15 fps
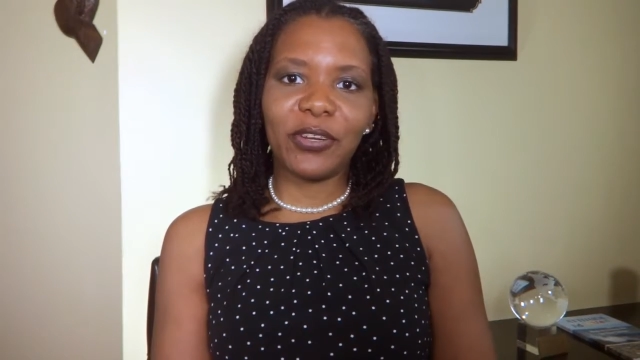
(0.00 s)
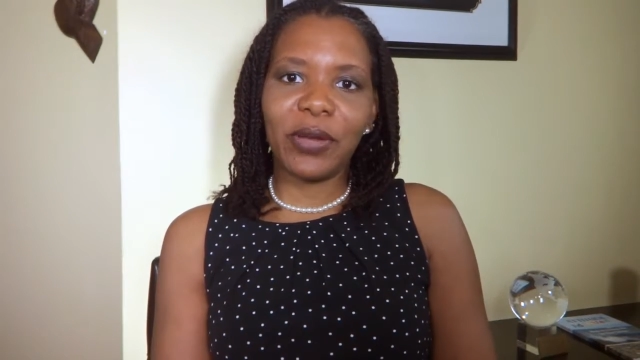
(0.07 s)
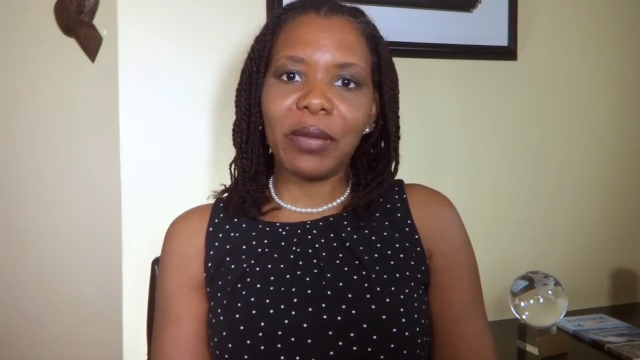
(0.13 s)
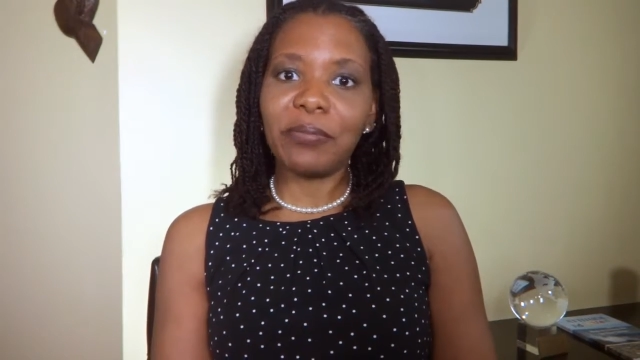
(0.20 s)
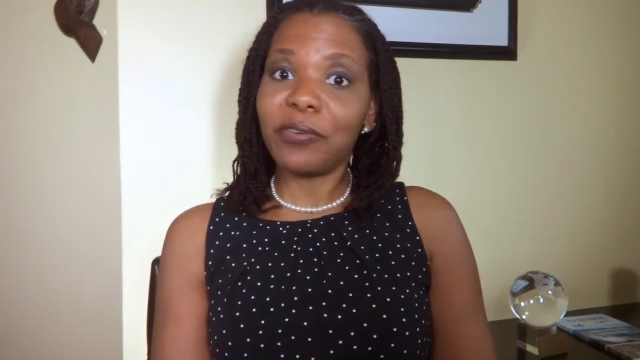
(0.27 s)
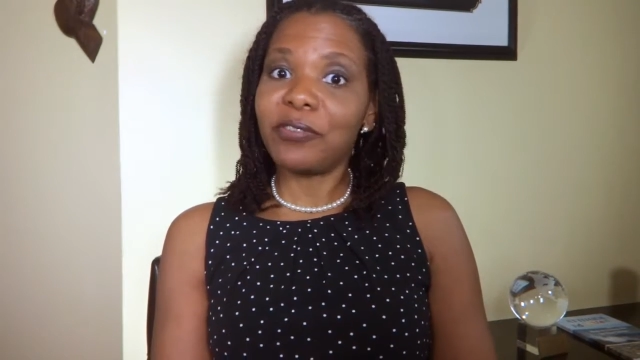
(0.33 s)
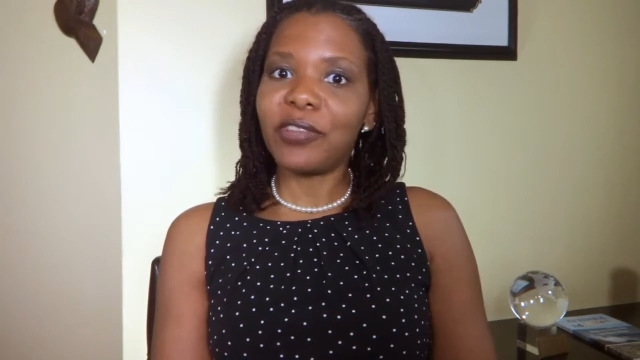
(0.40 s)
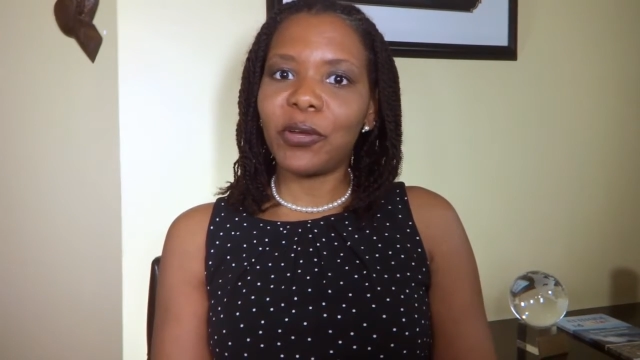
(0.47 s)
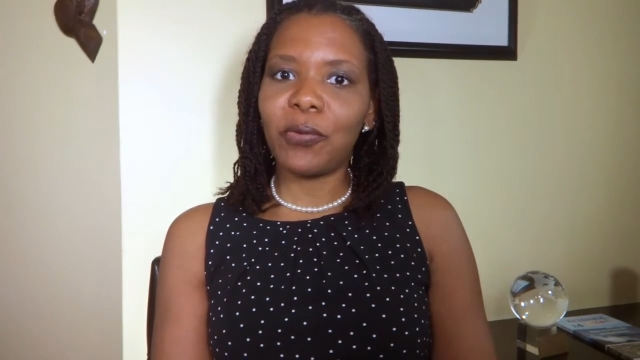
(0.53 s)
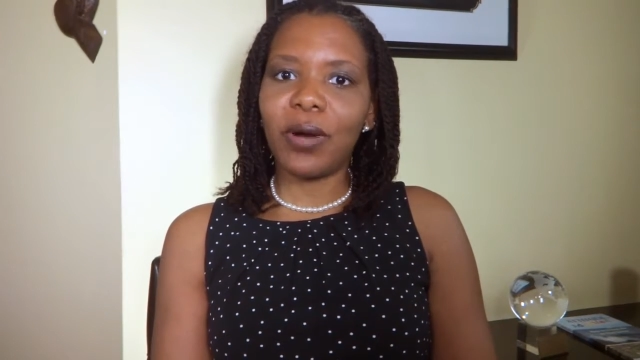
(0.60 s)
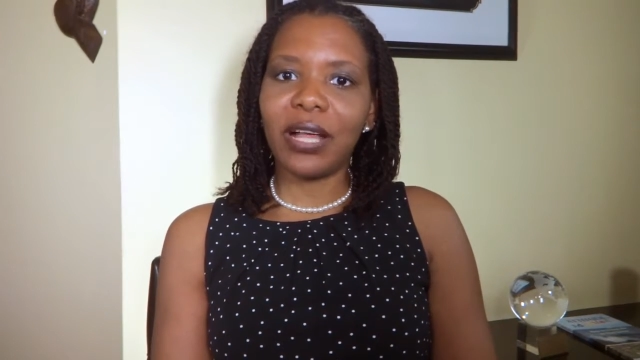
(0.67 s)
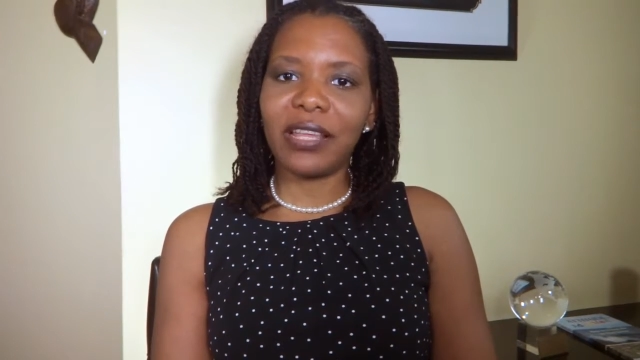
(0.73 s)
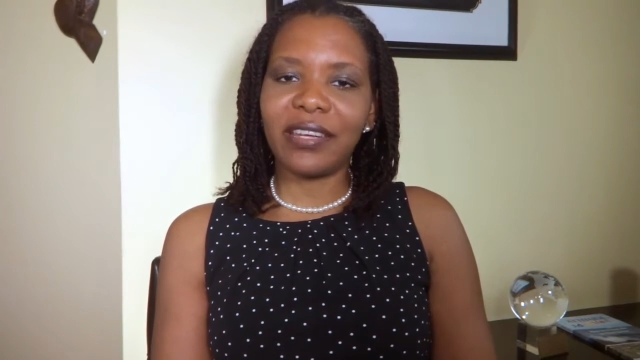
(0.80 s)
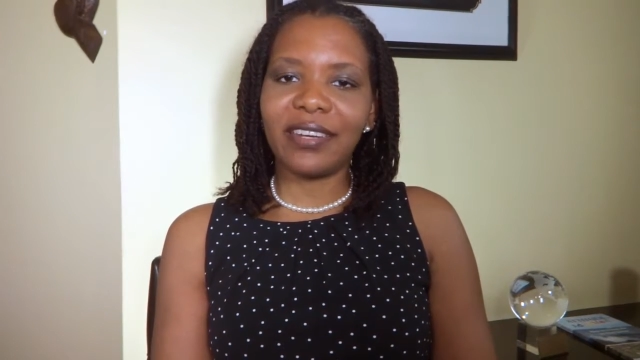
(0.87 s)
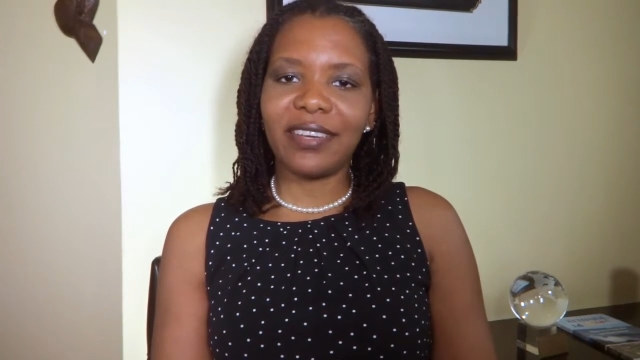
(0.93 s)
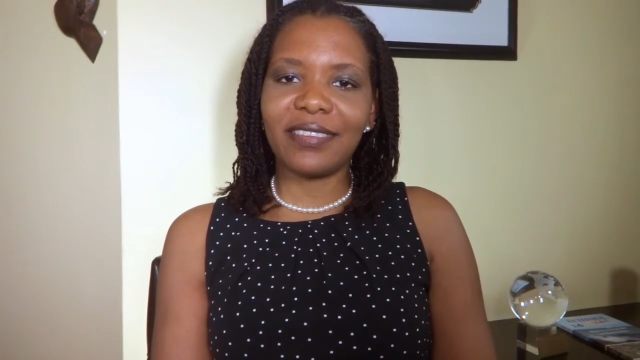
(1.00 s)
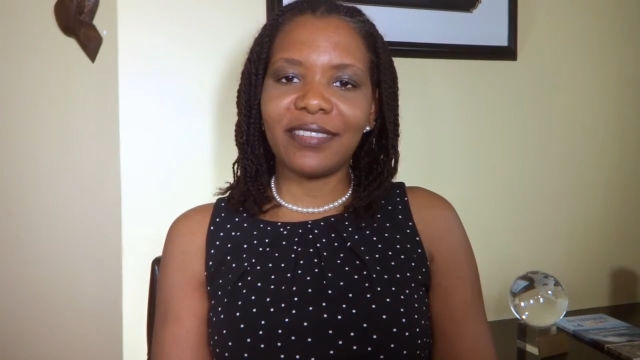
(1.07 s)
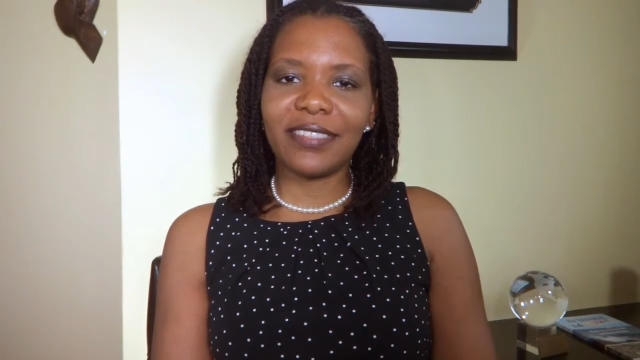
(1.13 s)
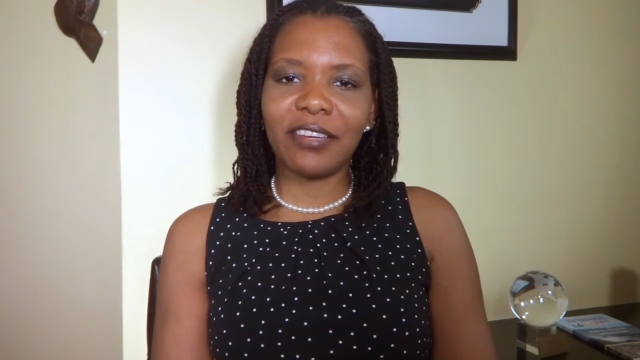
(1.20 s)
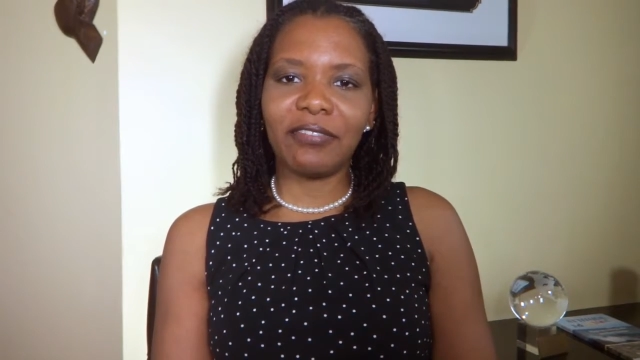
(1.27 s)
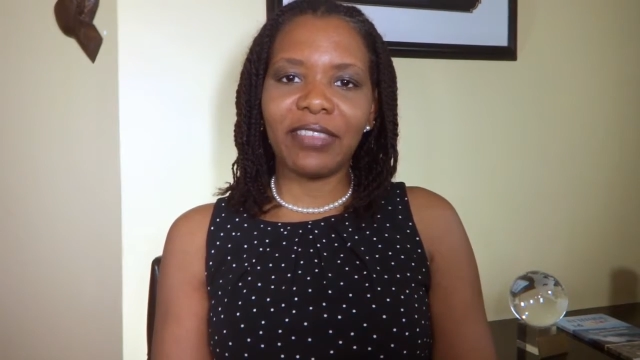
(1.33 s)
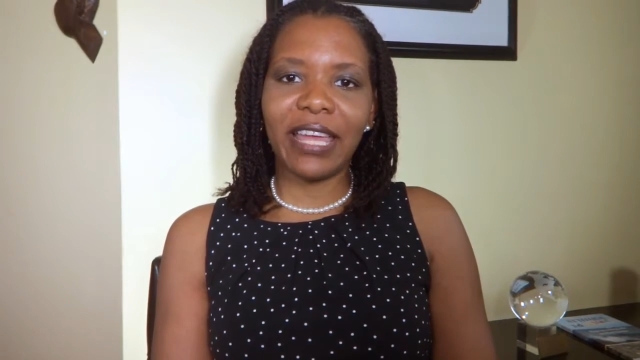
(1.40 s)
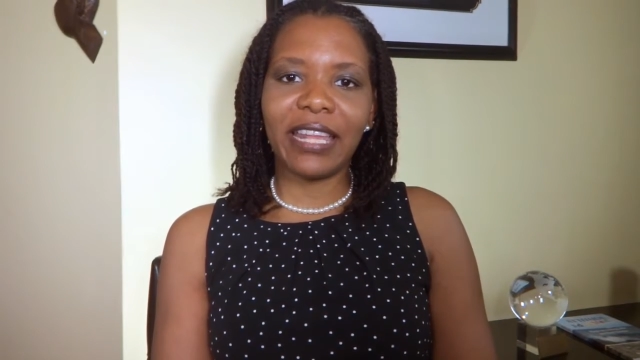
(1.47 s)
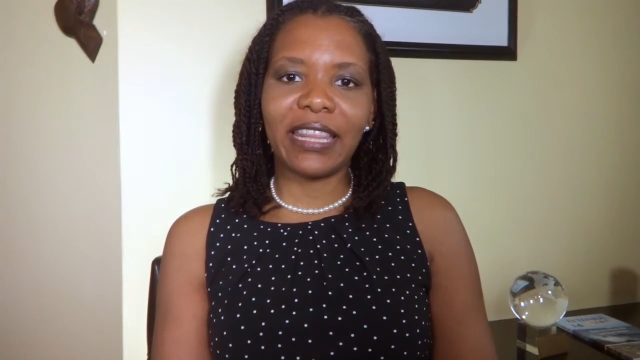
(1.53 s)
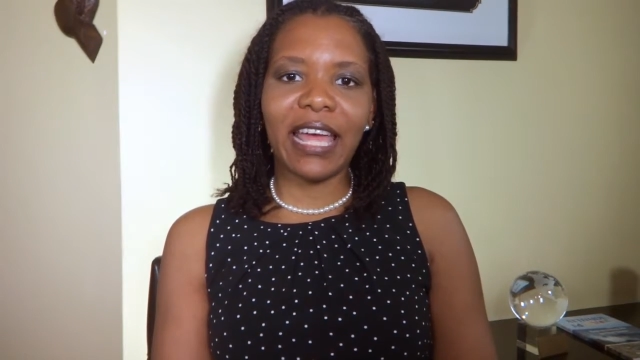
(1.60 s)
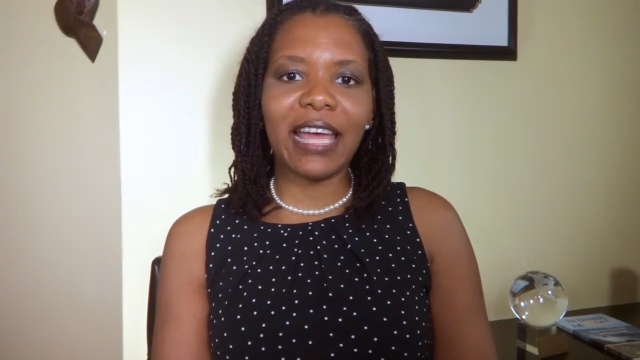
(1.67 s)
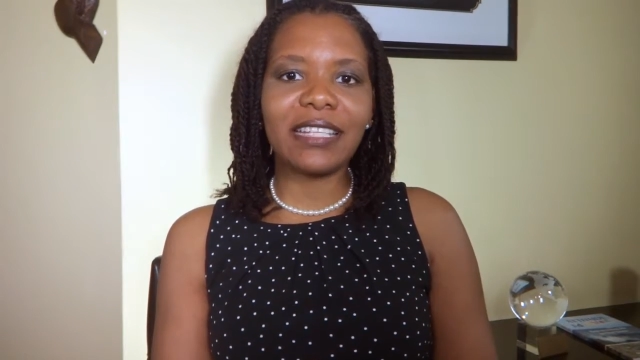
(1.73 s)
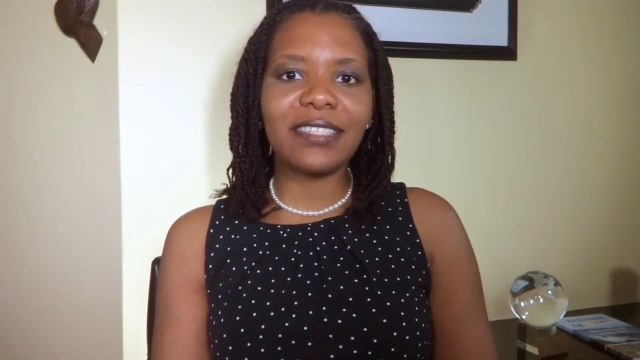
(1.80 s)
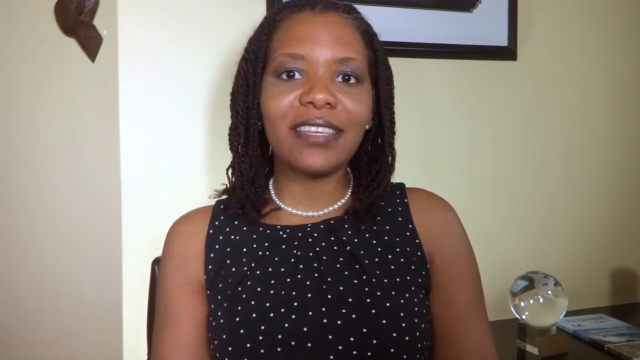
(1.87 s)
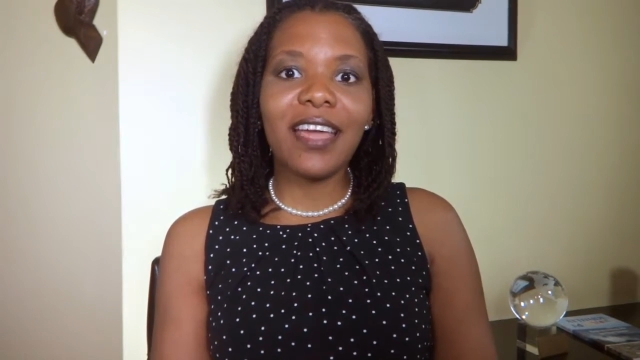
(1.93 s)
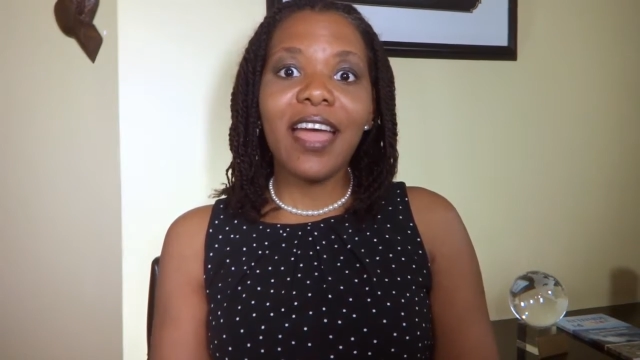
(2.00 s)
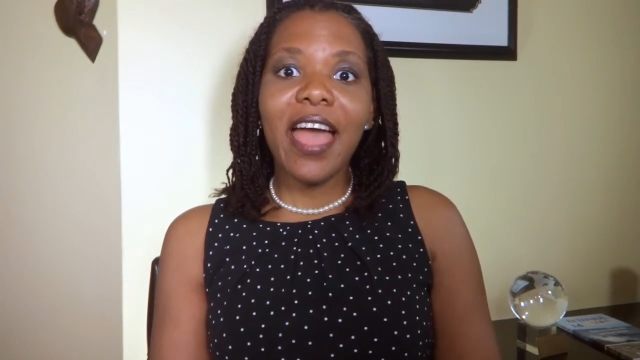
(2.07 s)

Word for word: you know, improve the quality and stuff like that.